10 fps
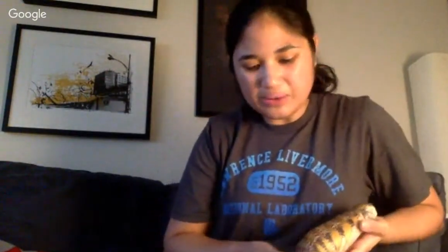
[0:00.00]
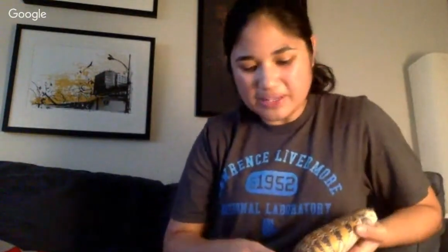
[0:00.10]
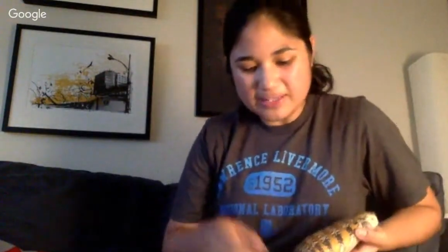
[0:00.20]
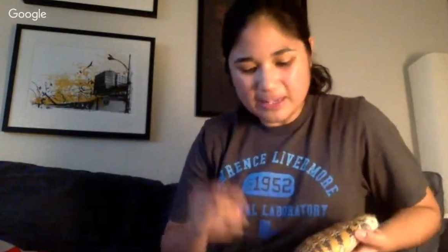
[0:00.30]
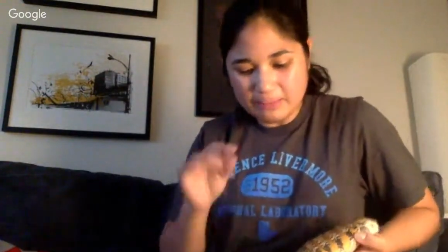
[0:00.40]

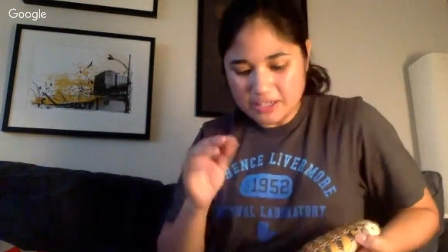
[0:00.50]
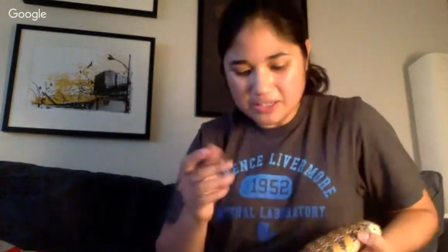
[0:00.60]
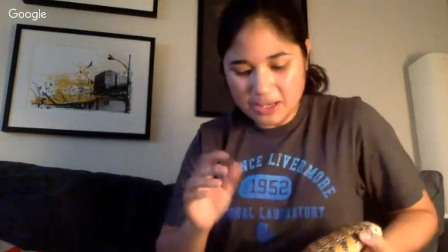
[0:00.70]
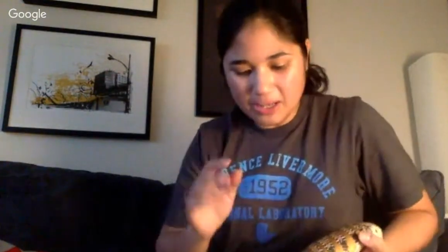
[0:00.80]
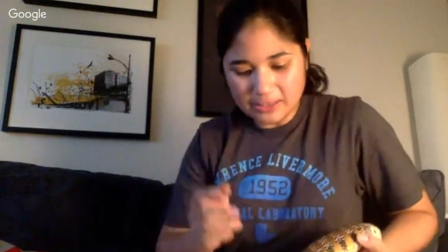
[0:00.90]

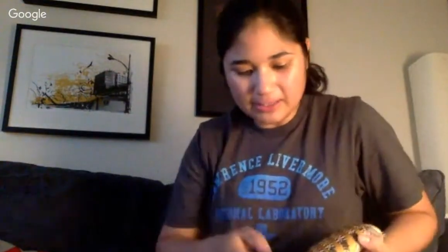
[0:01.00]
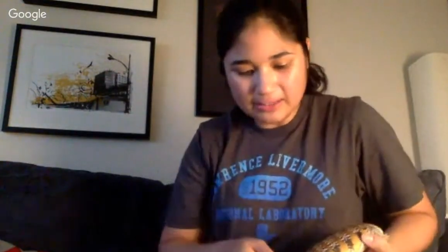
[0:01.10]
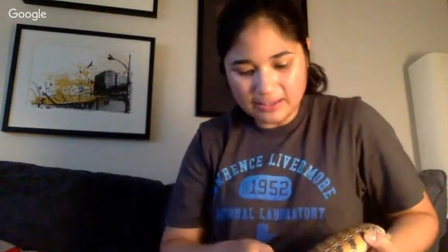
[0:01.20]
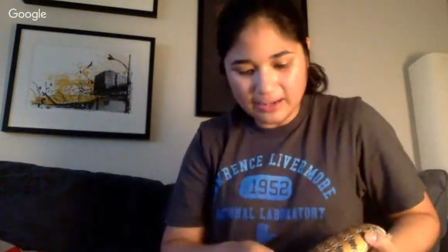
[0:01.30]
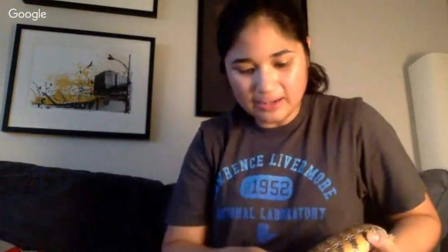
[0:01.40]
semi-solid
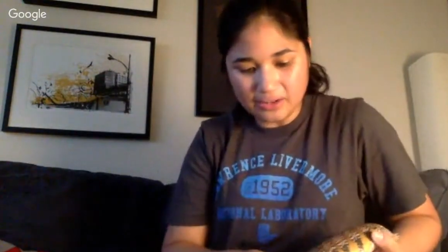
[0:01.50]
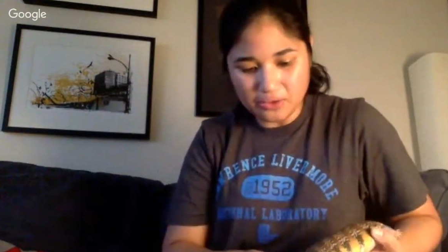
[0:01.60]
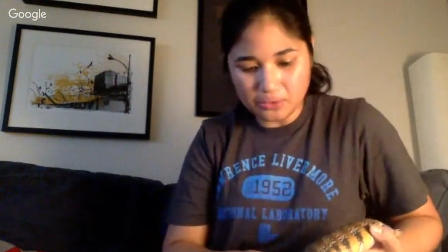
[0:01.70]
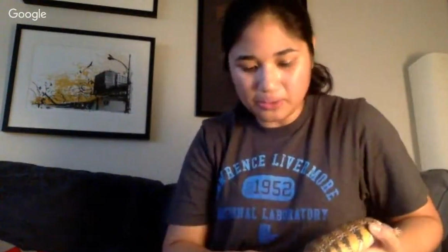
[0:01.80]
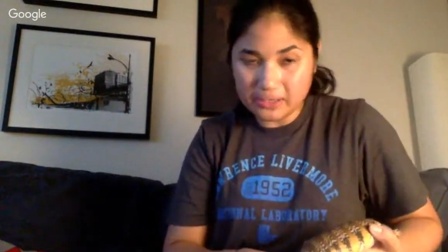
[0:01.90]
kind of
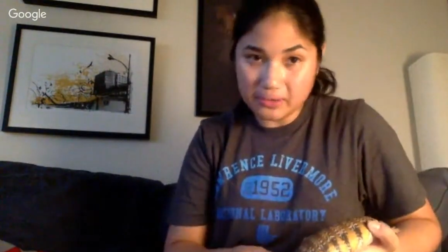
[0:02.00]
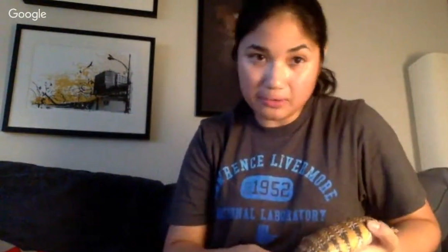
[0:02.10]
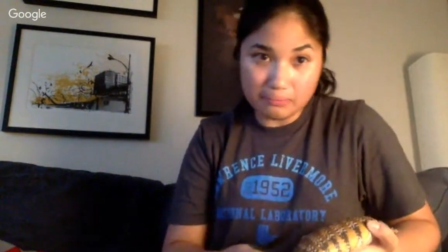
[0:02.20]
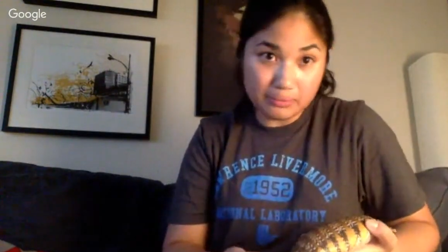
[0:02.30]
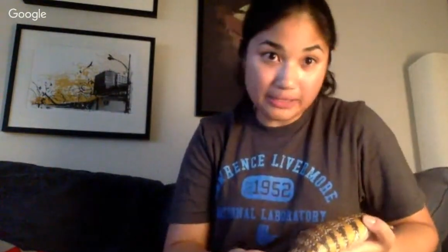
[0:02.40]
green
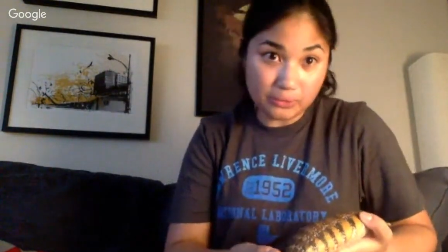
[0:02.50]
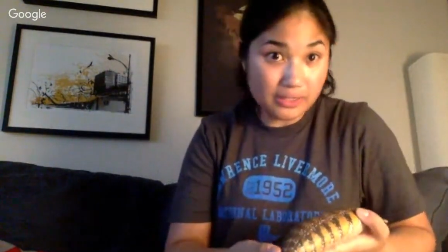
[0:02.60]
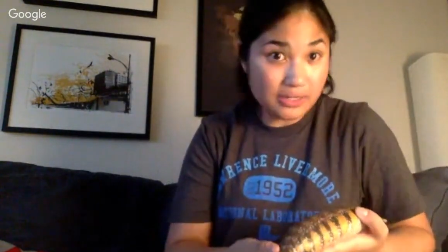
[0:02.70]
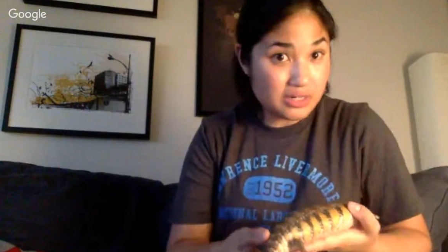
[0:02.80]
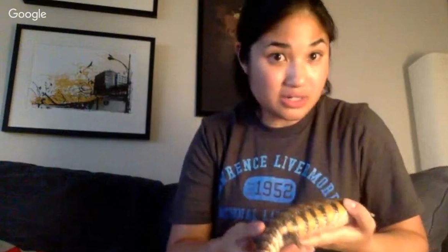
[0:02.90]
or
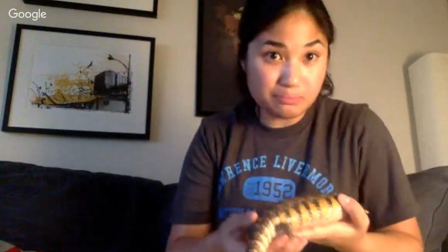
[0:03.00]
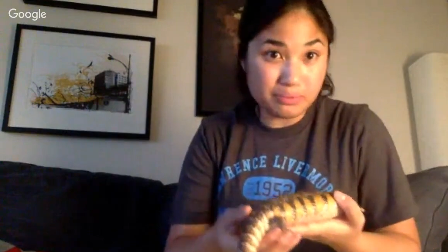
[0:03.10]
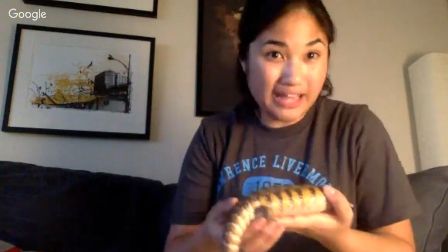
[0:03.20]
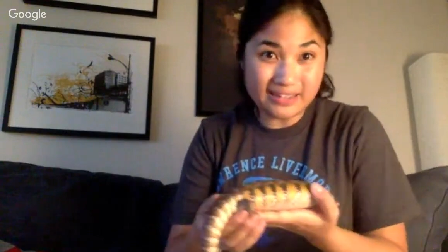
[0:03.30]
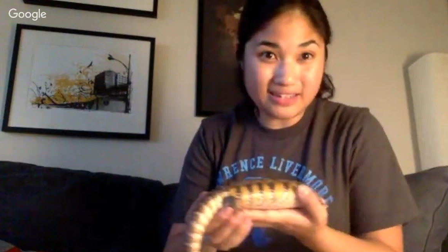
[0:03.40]
greenish,
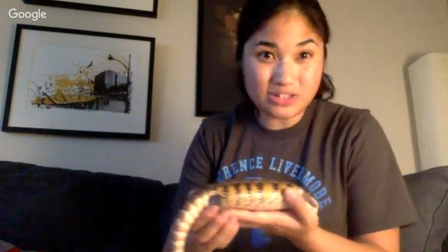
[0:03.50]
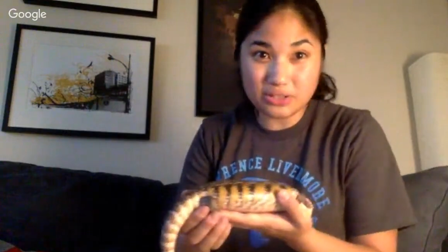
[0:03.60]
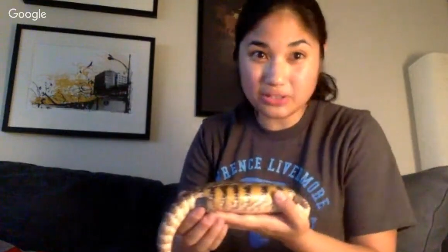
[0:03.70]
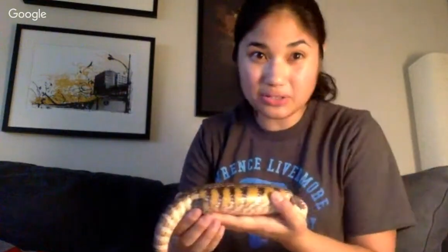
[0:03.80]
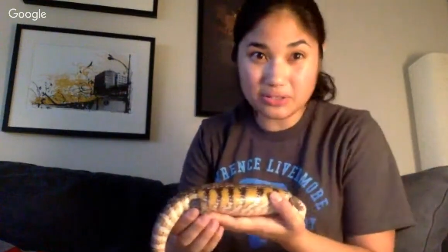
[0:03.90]
blackish
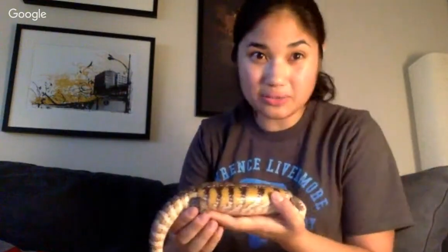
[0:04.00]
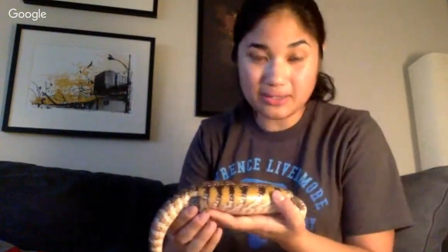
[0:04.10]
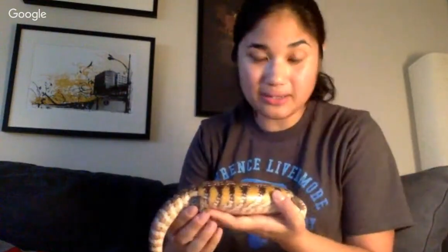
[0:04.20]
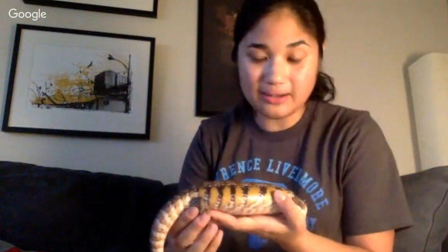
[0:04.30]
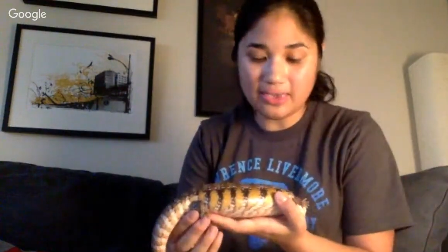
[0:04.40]
look to
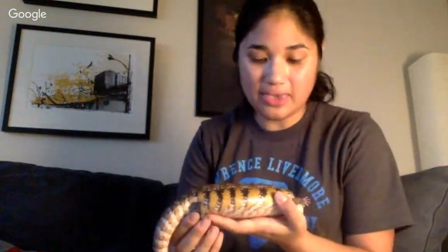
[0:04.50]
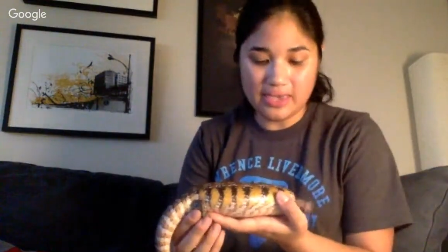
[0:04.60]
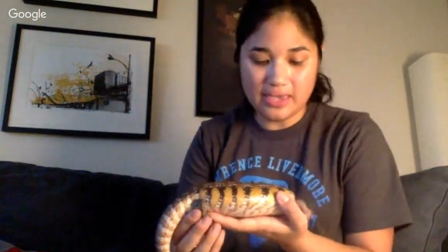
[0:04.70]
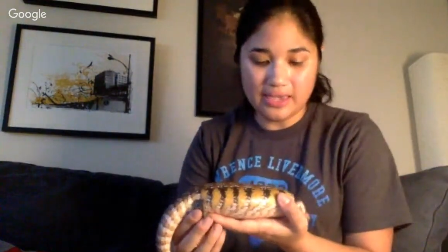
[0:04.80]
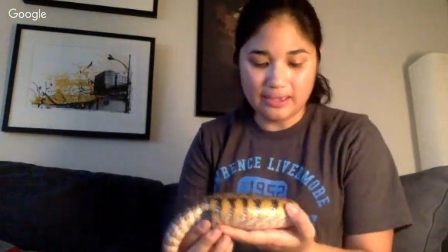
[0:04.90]
it
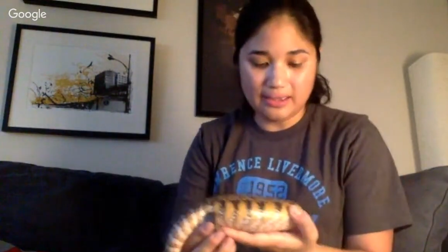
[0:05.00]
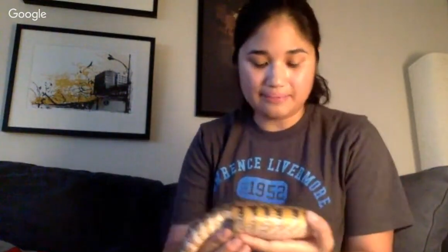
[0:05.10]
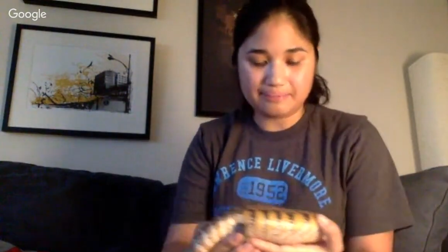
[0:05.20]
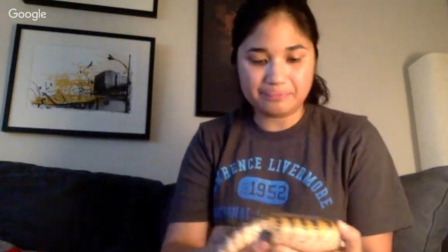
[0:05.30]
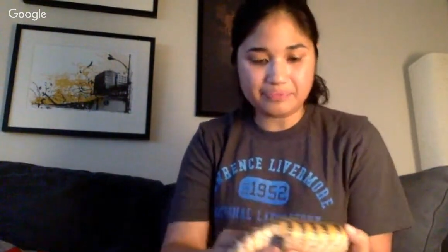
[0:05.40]

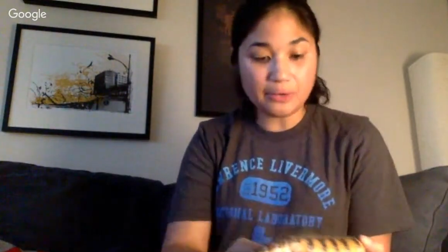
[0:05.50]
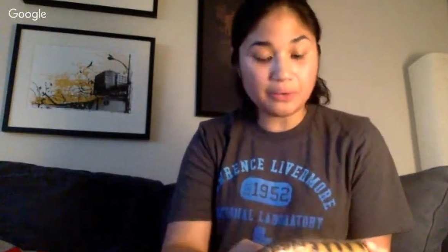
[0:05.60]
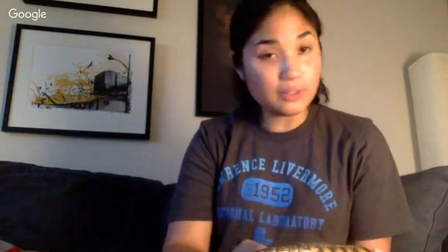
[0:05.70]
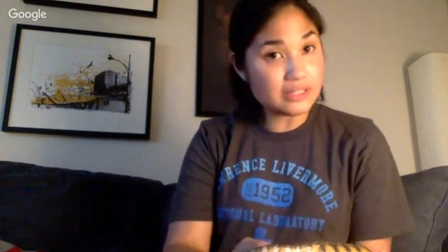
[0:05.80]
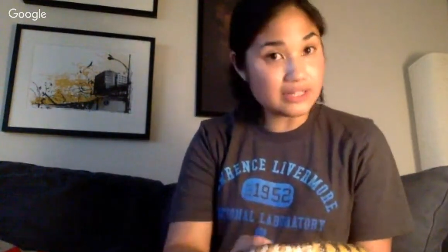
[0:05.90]
that
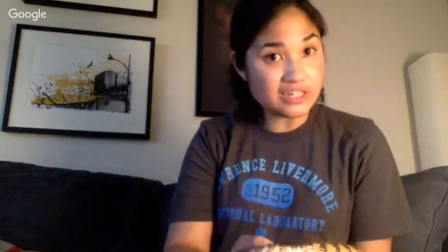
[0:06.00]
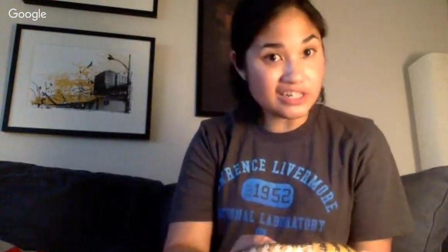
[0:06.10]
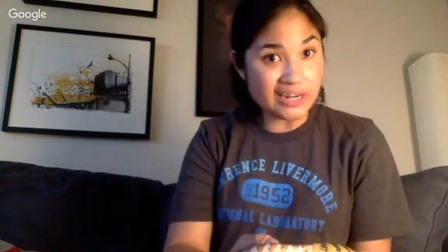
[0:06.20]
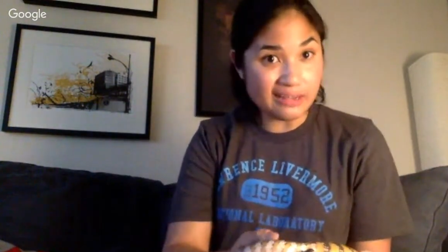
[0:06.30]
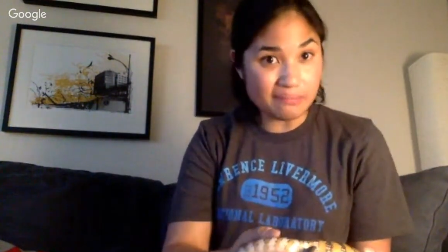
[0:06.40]
holds its
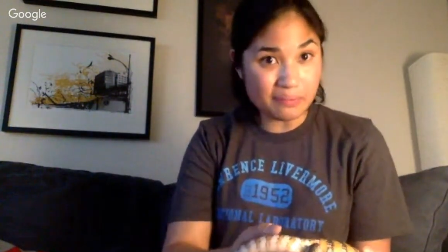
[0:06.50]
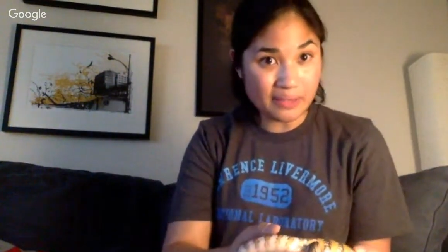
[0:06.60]
shape.